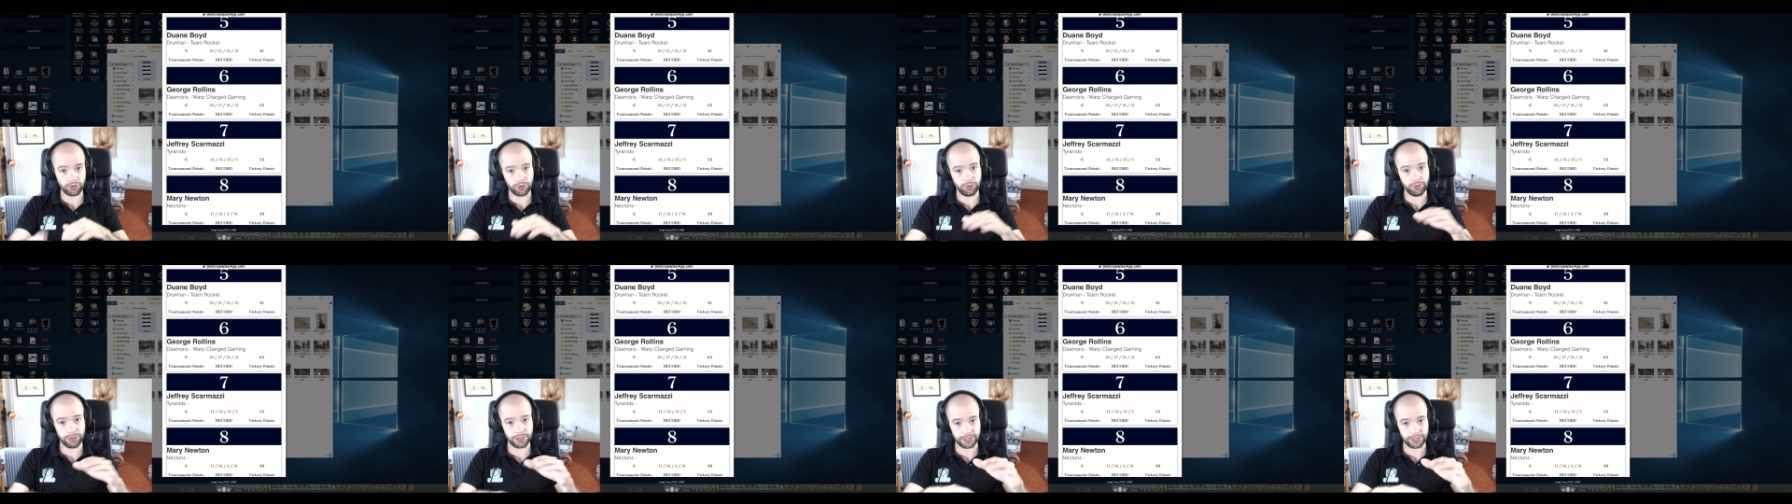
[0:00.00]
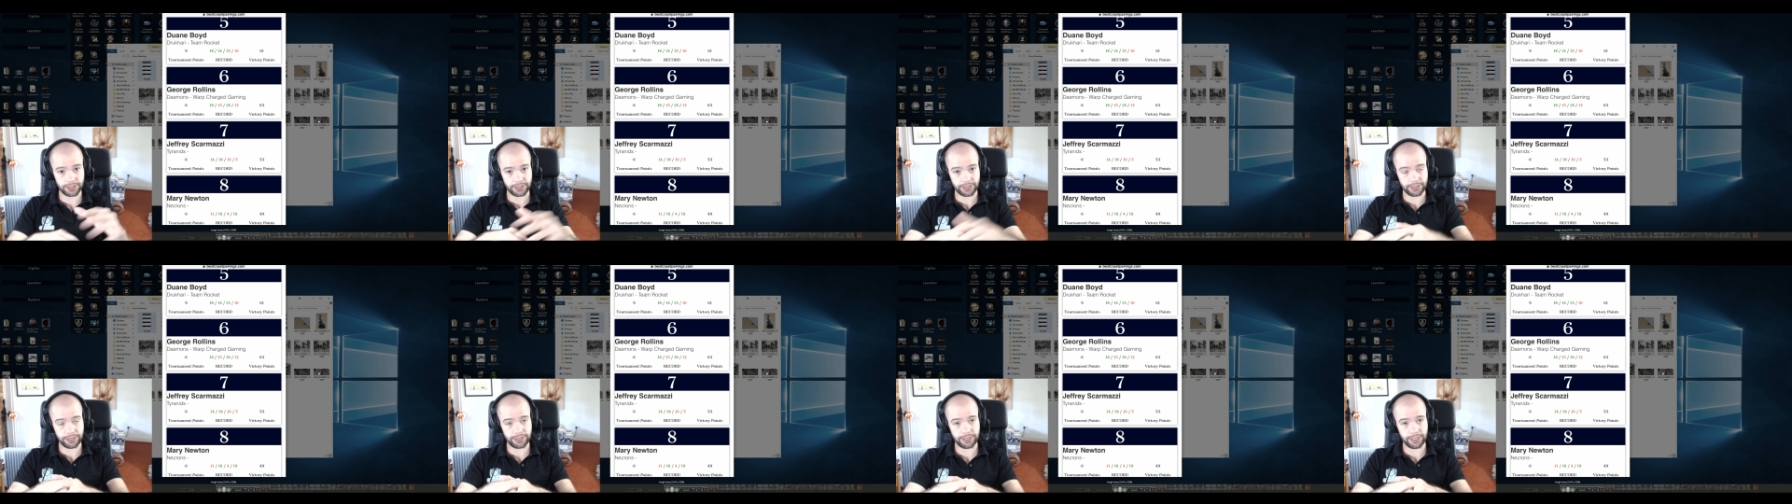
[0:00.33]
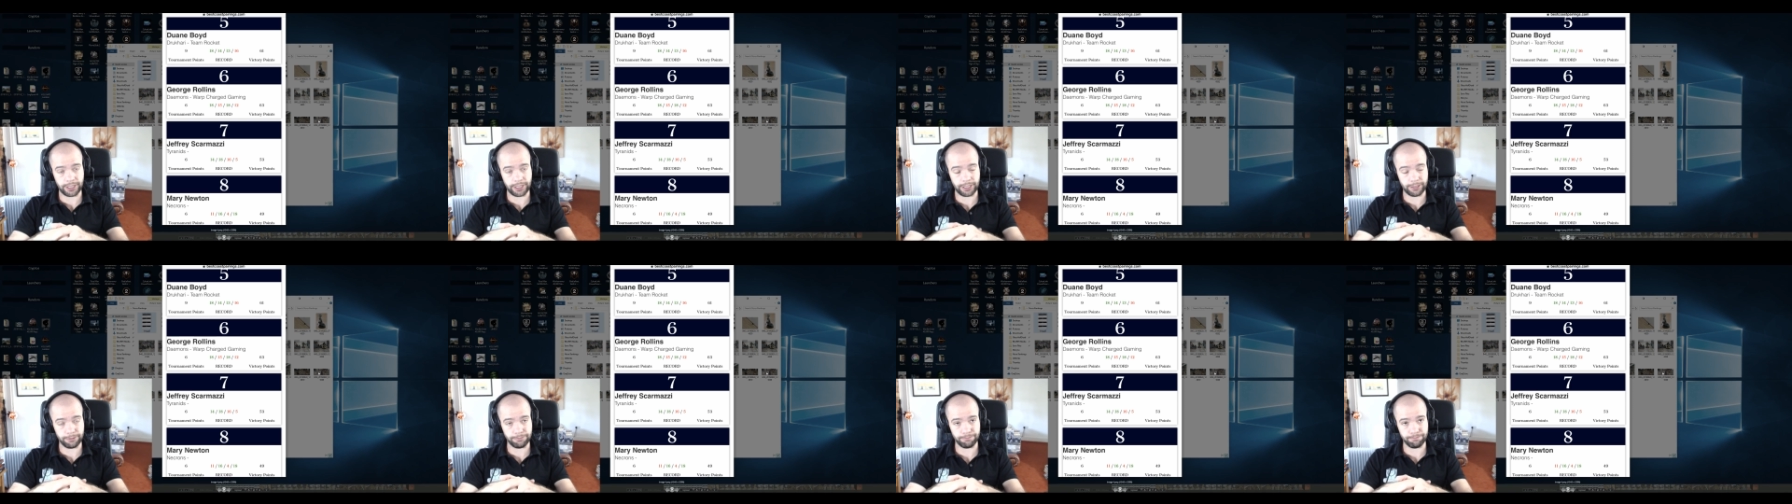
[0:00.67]
who is the
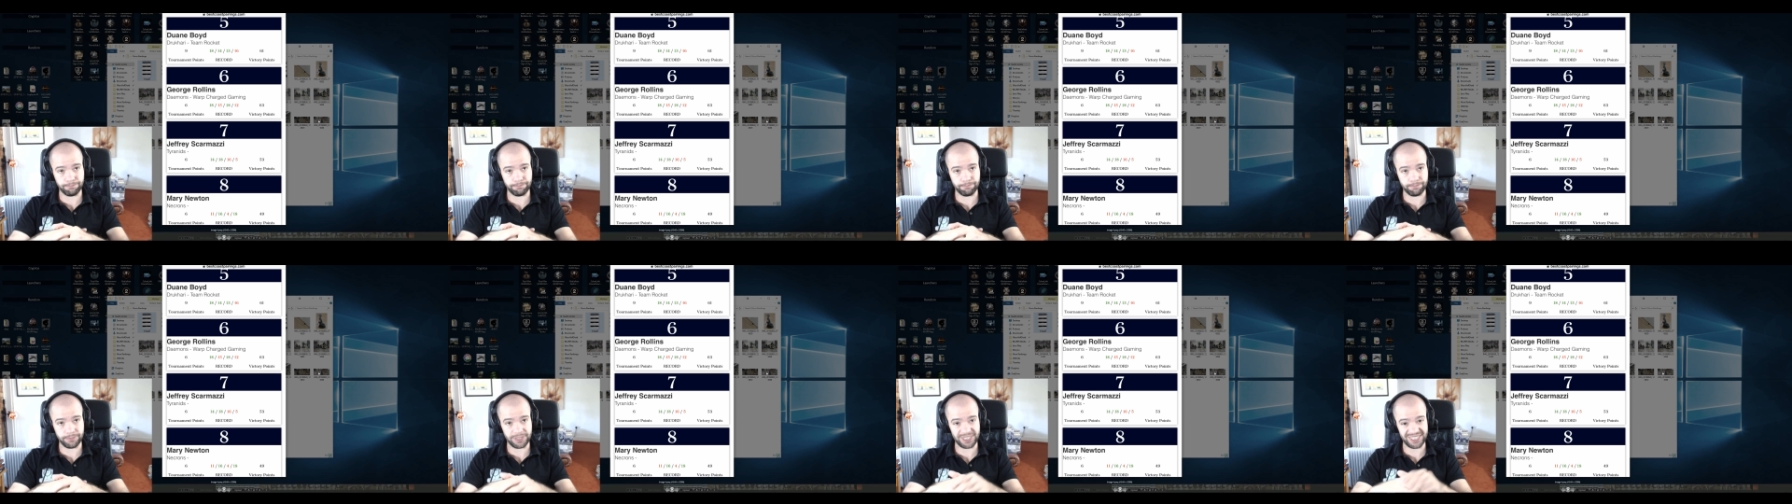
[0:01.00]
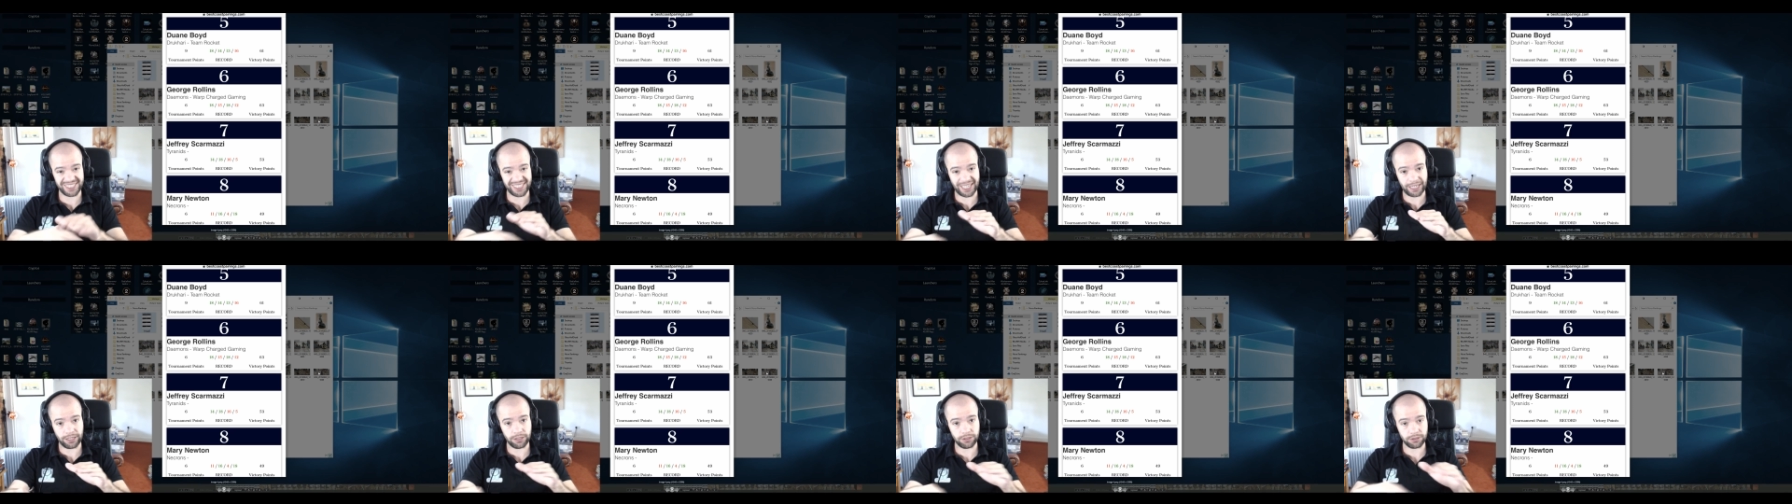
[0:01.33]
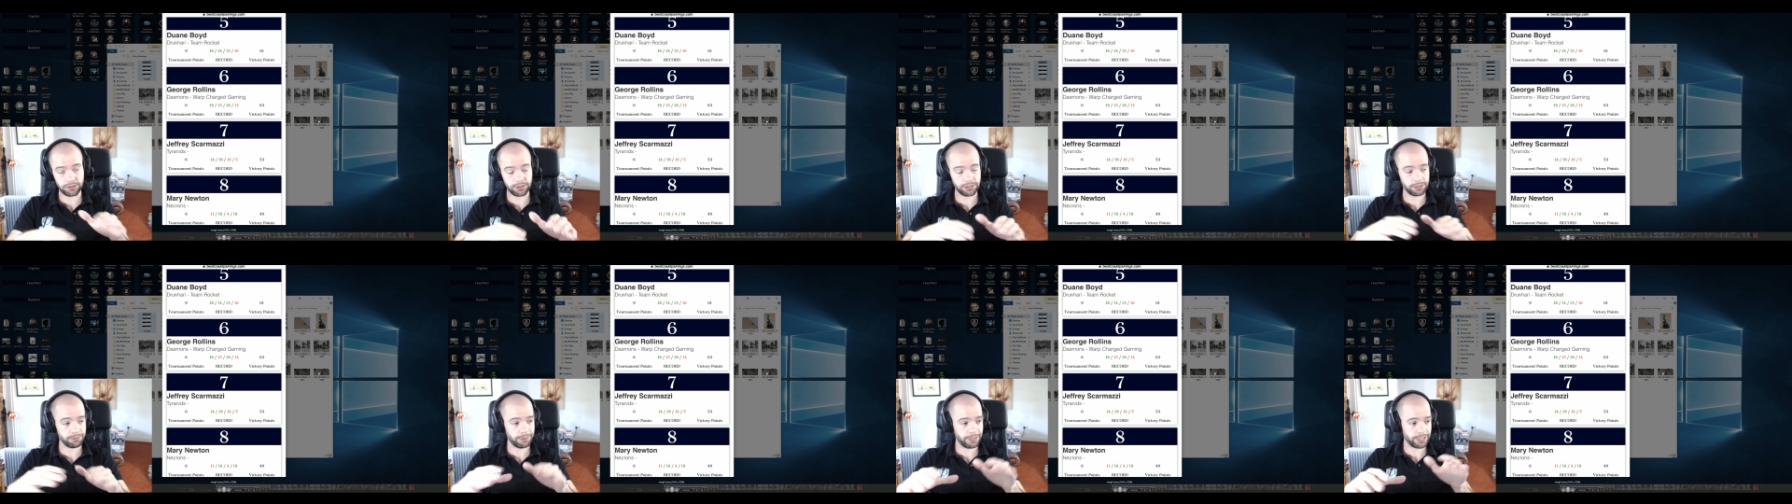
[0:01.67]
um, the Zealot
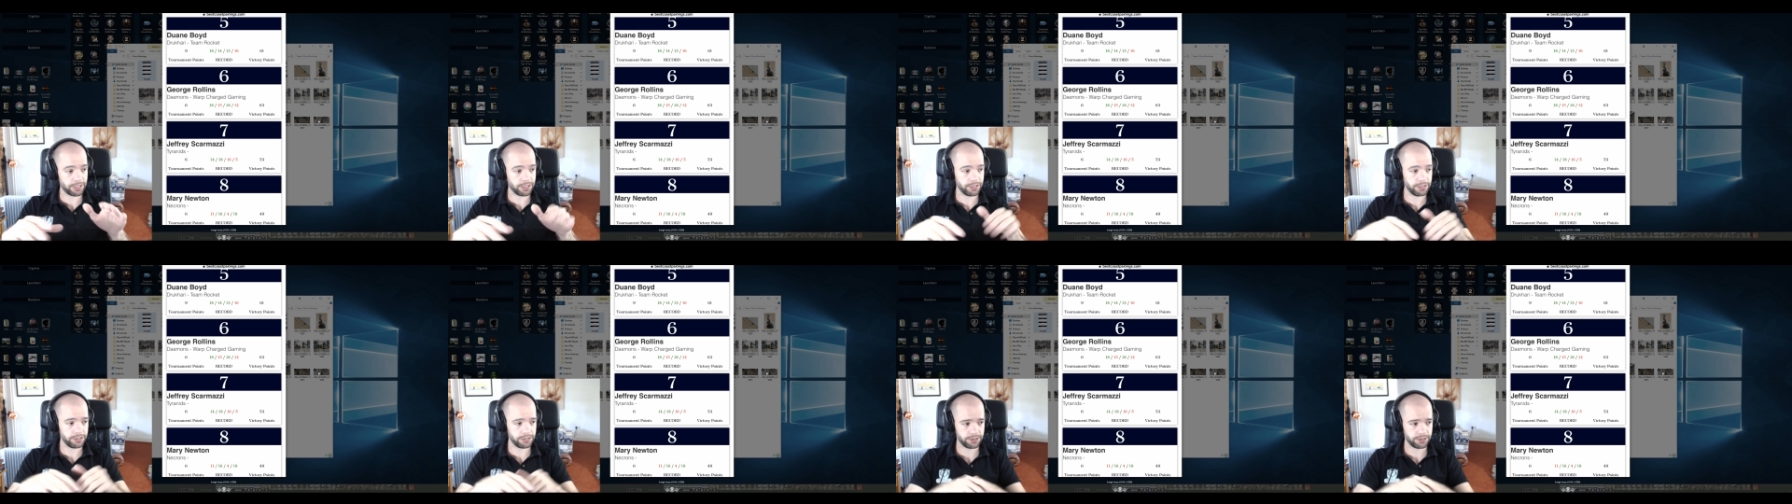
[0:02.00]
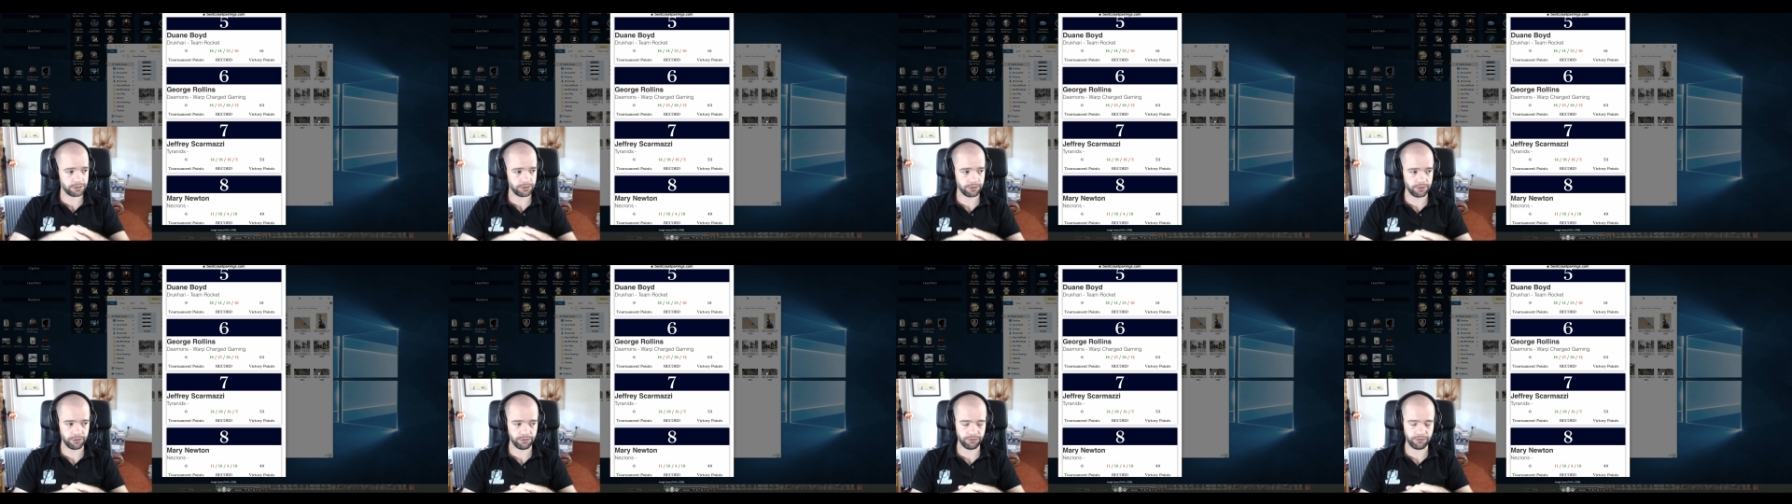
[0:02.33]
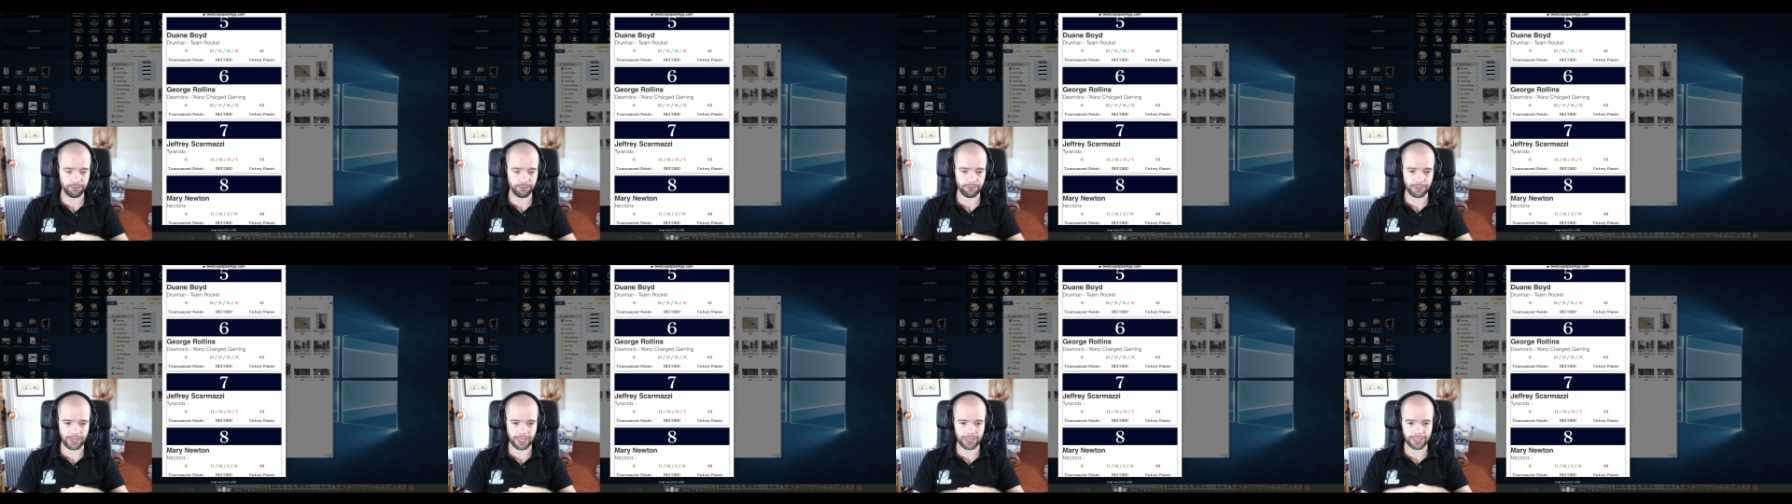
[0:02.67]
specialist
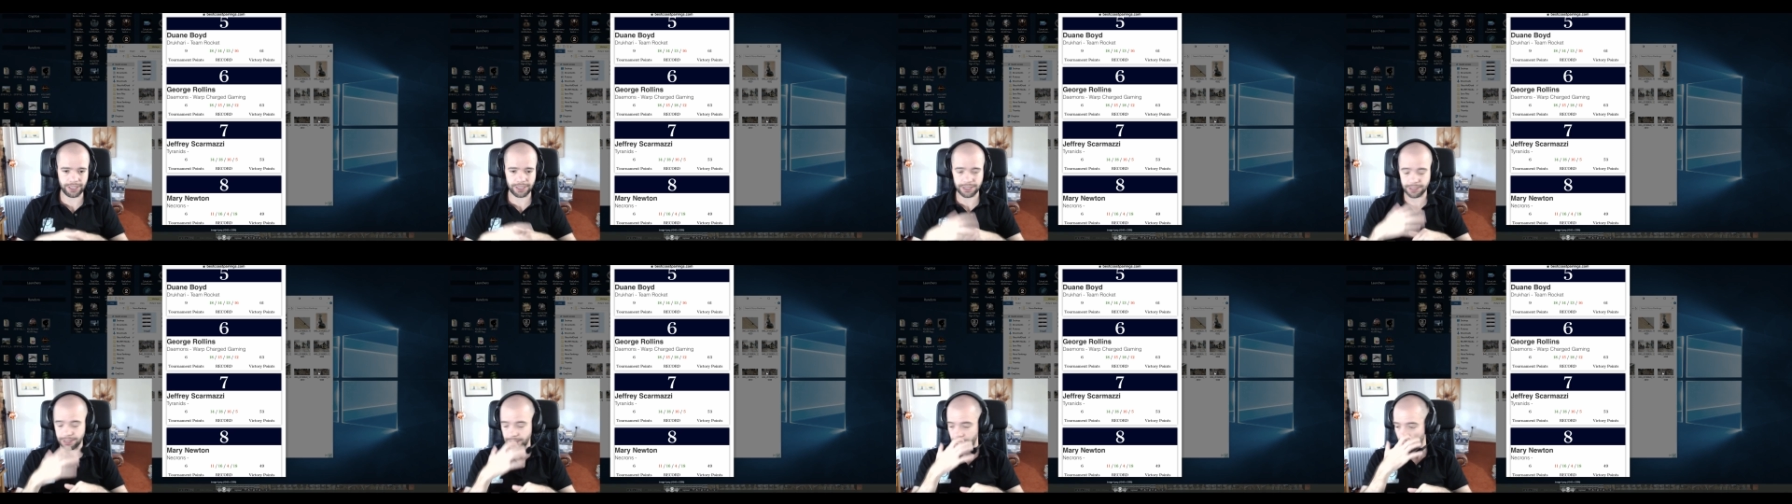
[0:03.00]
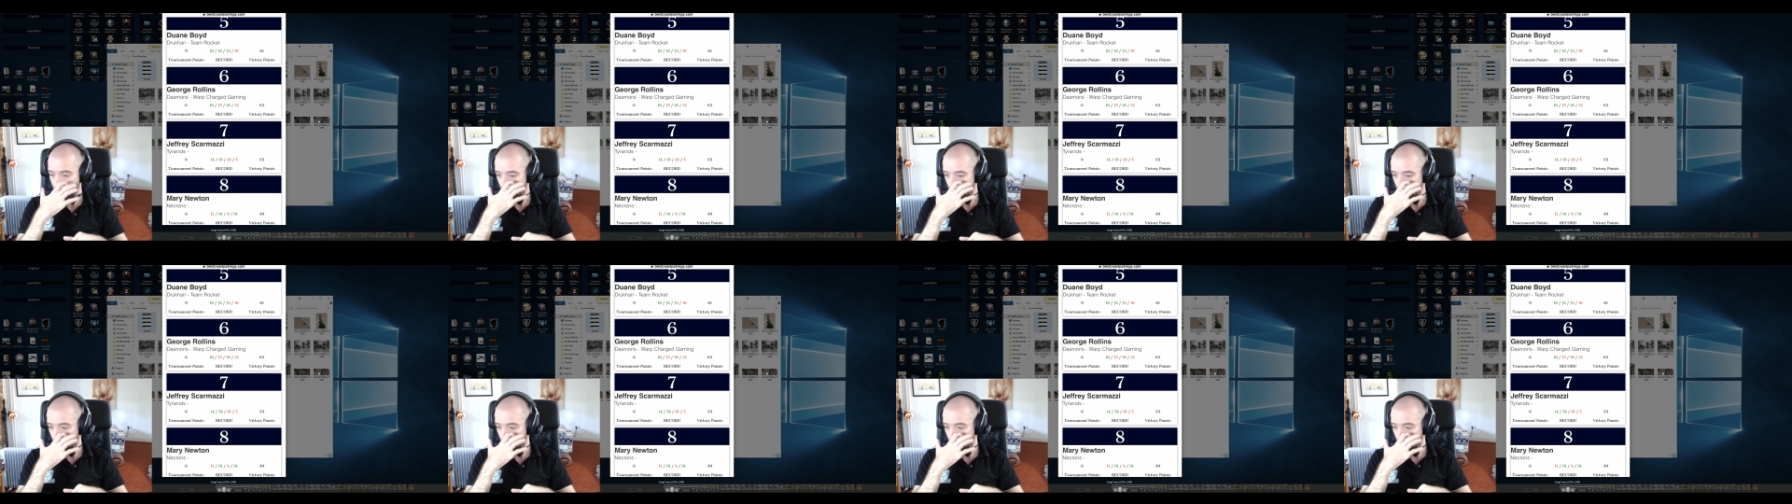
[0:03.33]
from their list,